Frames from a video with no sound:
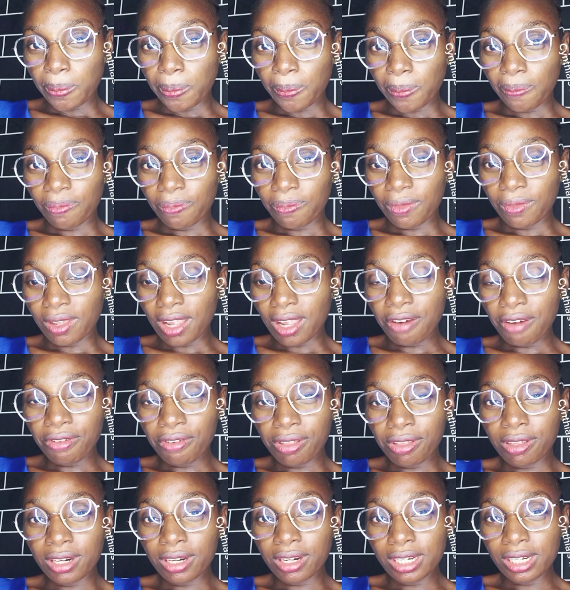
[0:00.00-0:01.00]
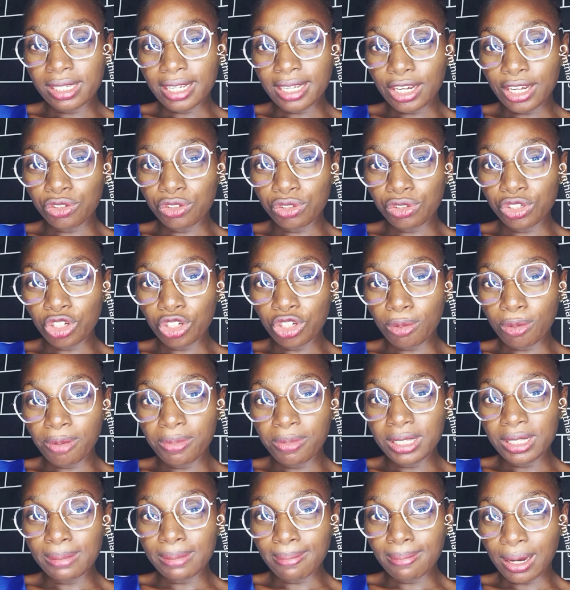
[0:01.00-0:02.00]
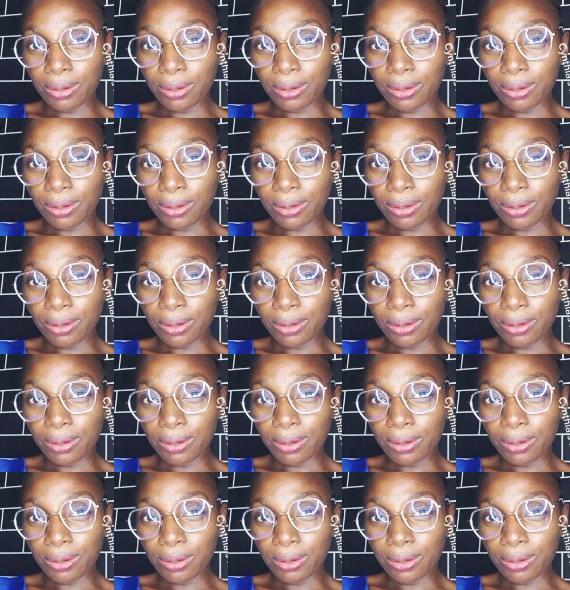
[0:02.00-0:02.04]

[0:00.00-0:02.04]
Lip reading: everything is entering your baby's mouth.